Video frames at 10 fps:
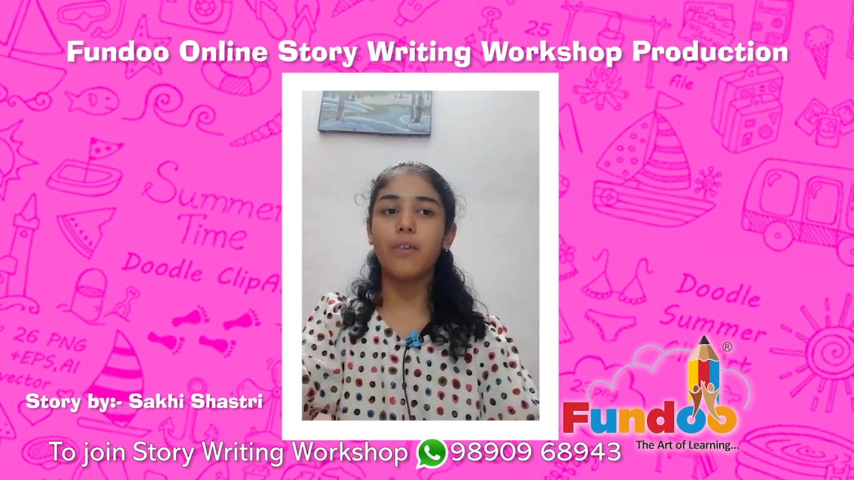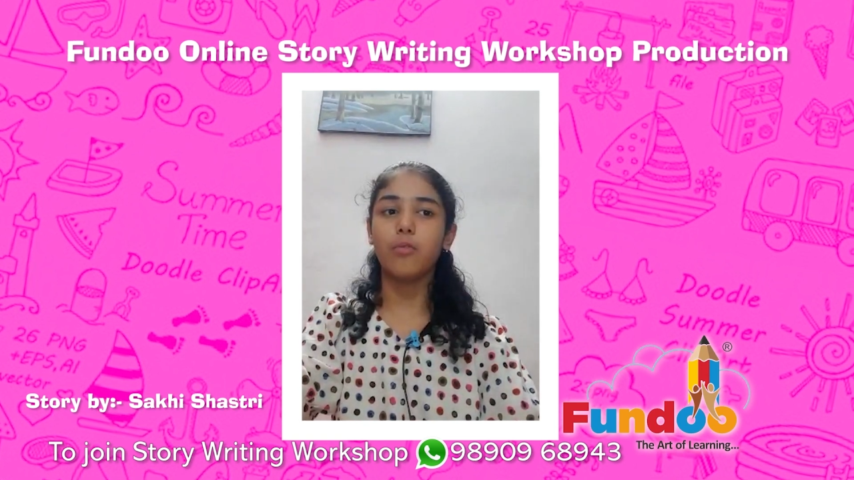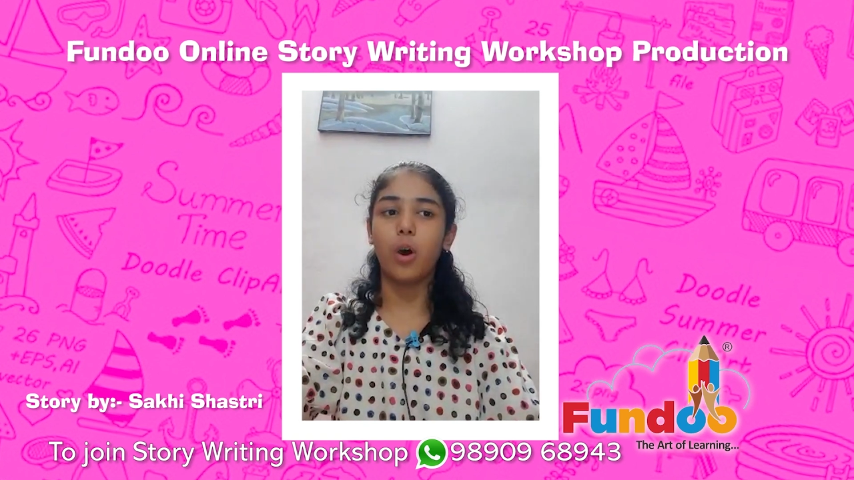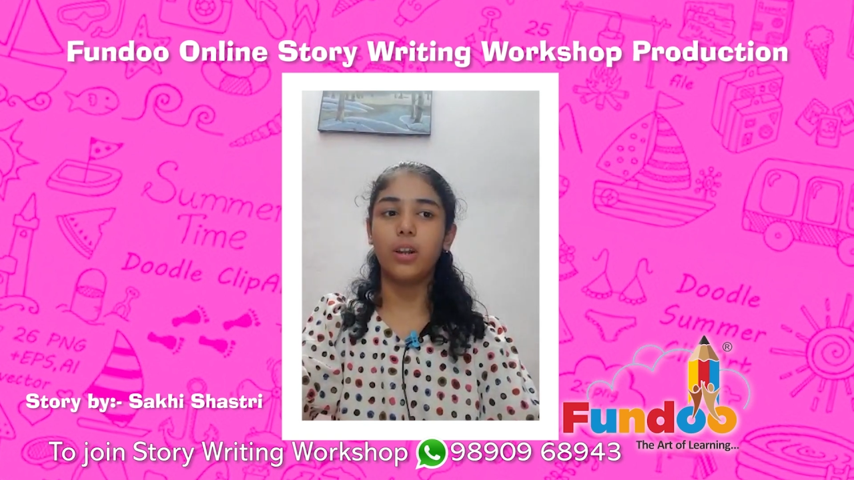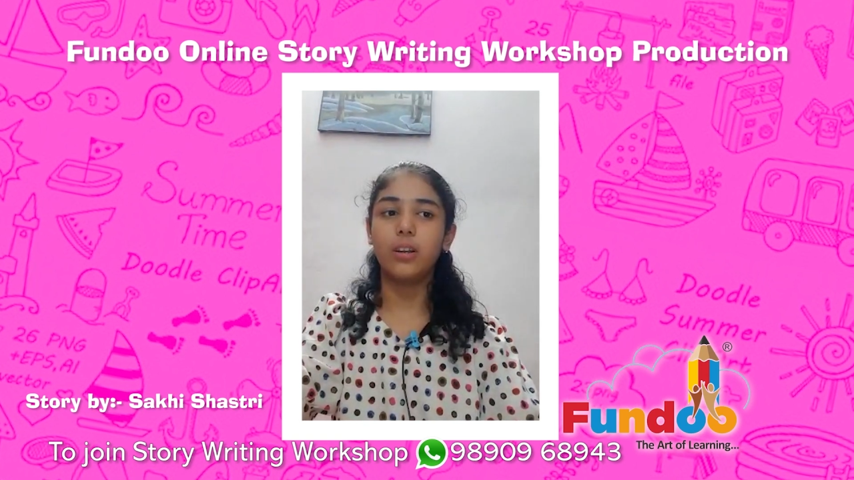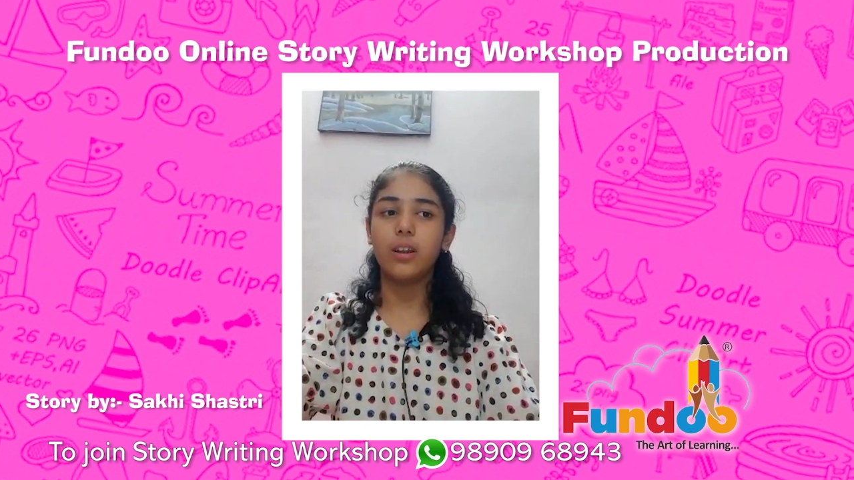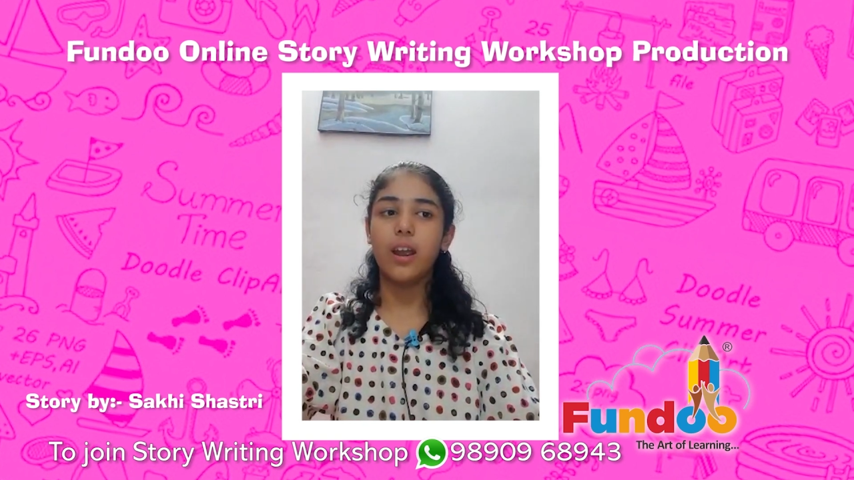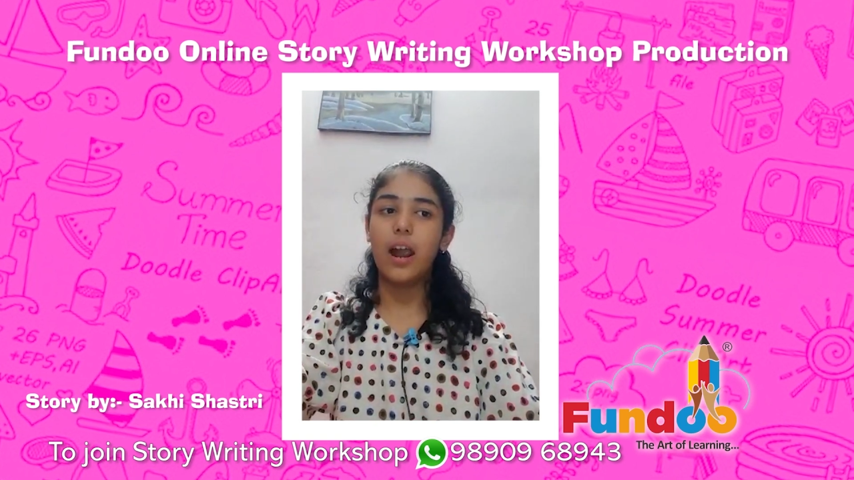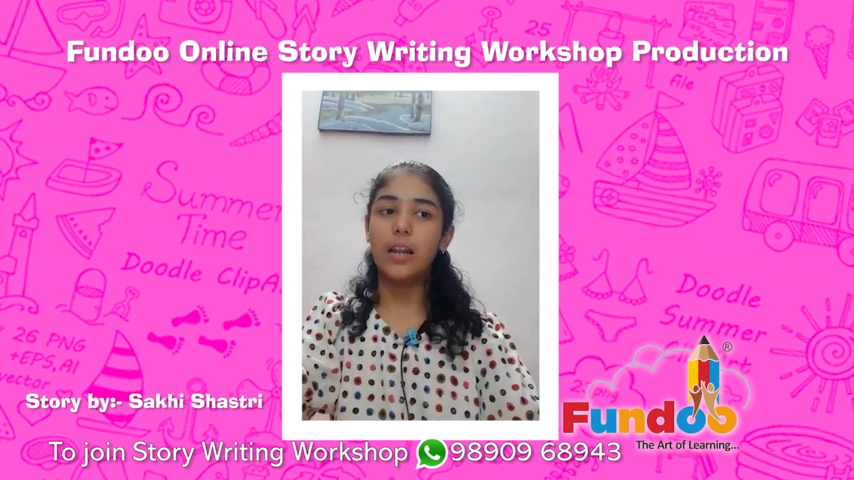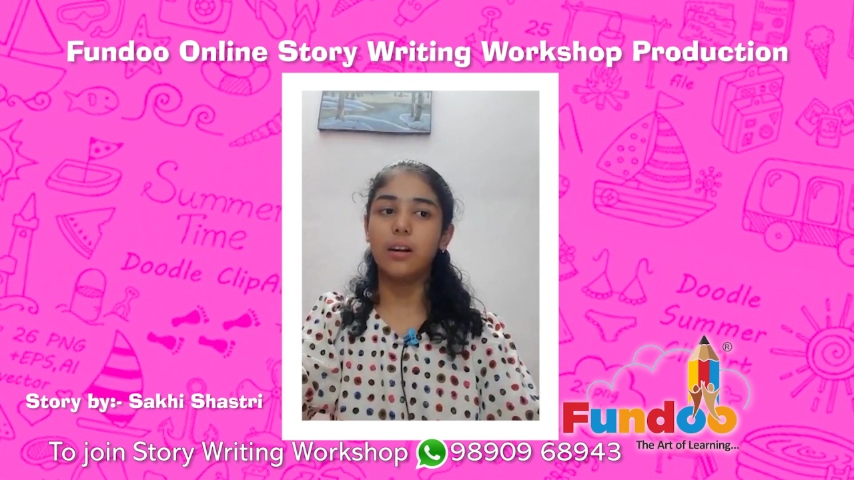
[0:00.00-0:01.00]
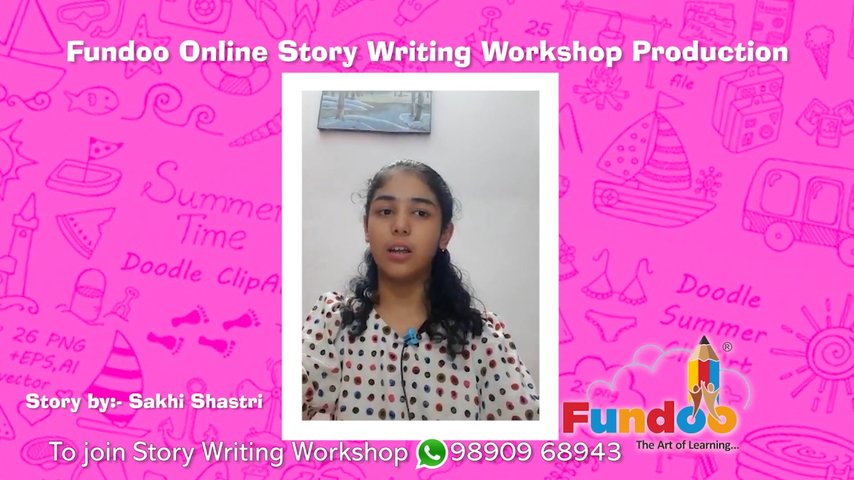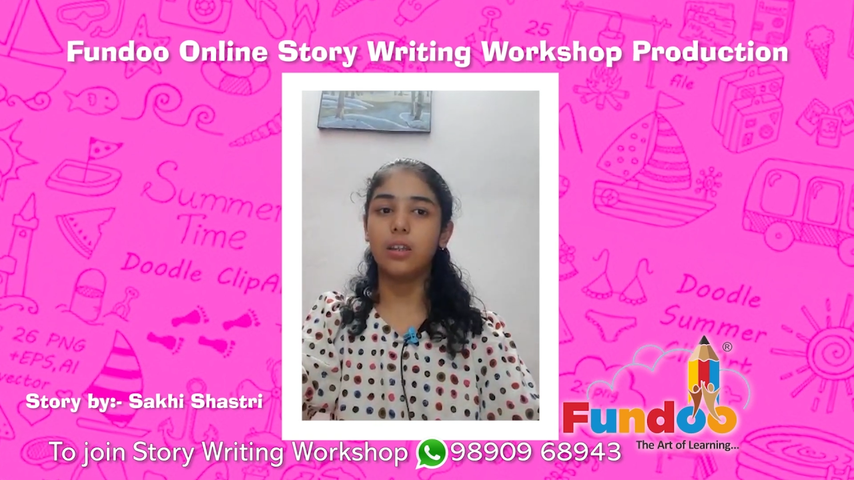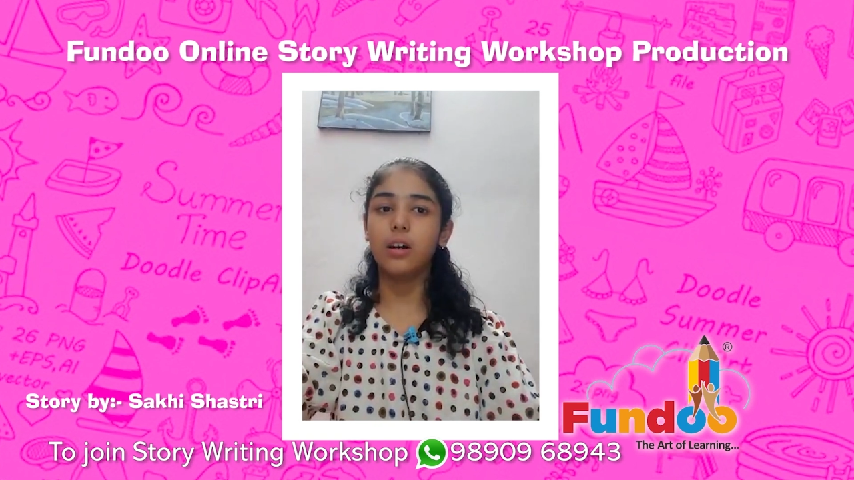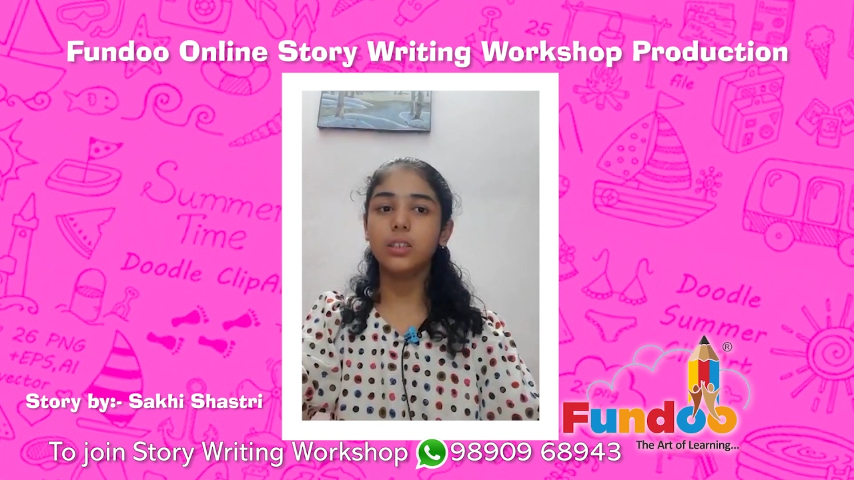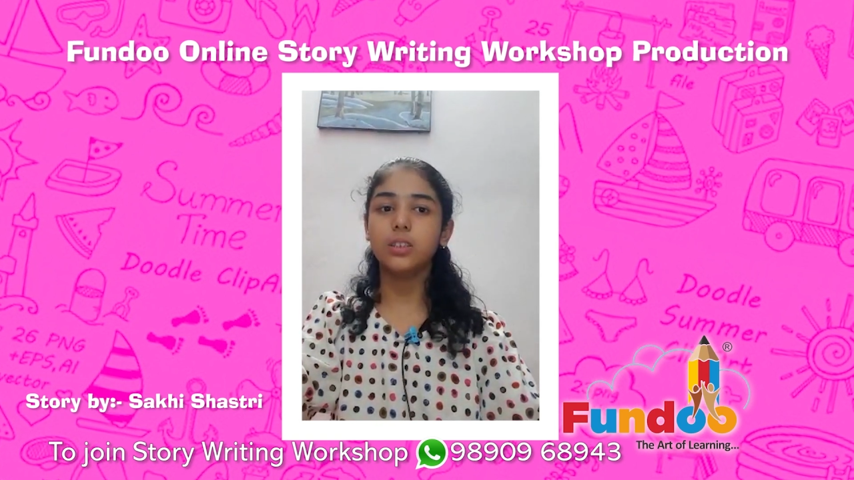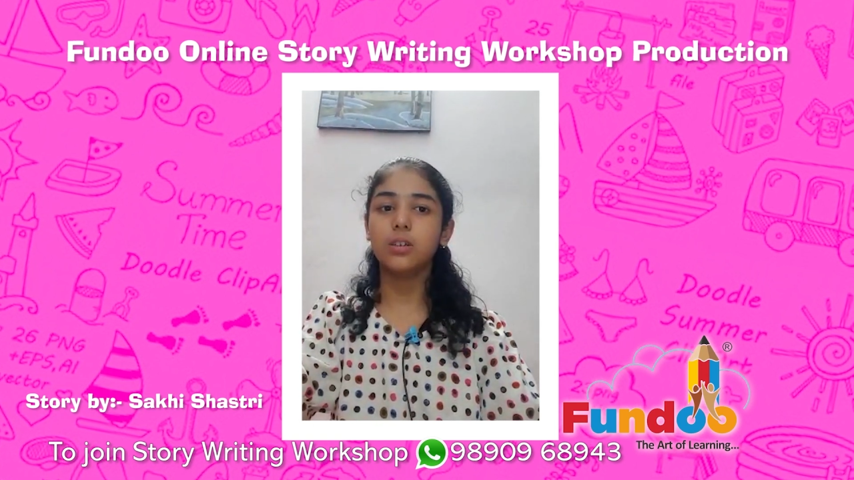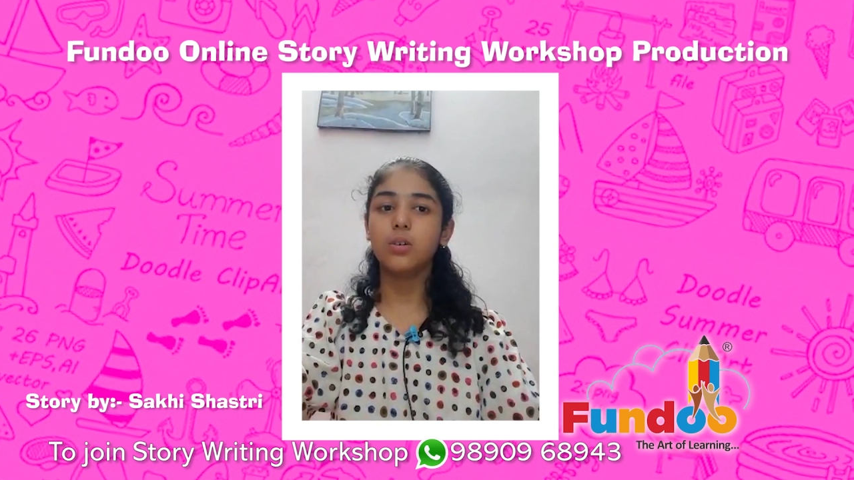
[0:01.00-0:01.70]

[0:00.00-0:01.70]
wand, and others,